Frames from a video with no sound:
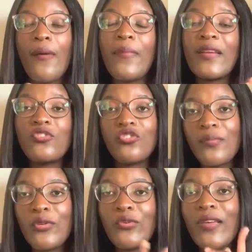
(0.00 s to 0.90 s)
But in
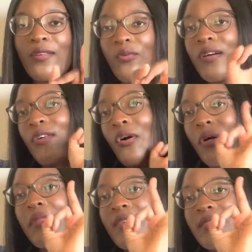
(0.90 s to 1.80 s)
Germany, you can work
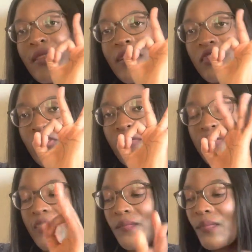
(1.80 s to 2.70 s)
all these 3
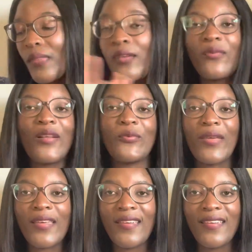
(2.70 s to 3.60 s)
shifts in 1
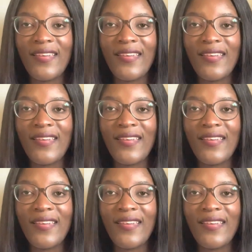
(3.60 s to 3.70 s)
week.